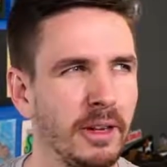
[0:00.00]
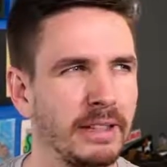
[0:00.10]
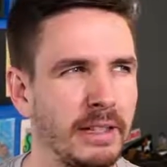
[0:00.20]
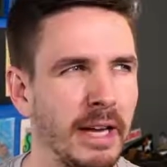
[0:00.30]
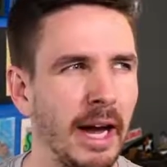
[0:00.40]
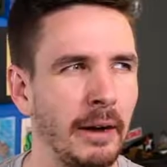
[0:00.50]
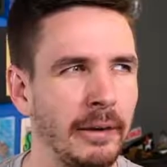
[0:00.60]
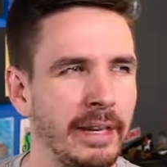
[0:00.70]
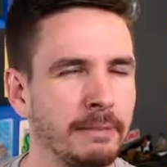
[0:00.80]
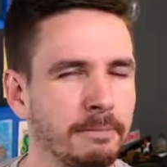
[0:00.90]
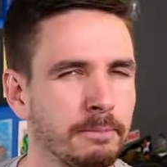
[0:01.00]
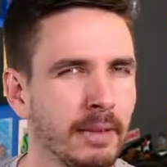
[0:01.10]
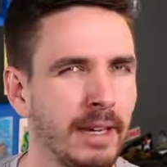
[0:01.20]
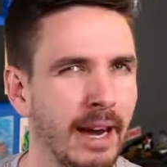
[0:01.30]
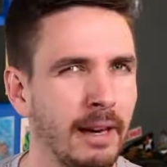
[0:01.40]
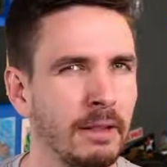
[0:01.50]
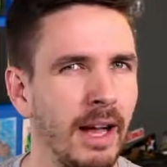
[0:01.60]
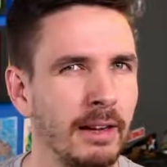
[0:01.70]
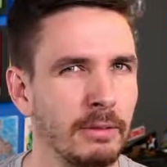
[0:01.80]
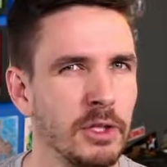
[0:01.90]
feel like the diary, it had a
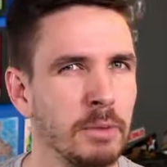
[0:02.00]
lot of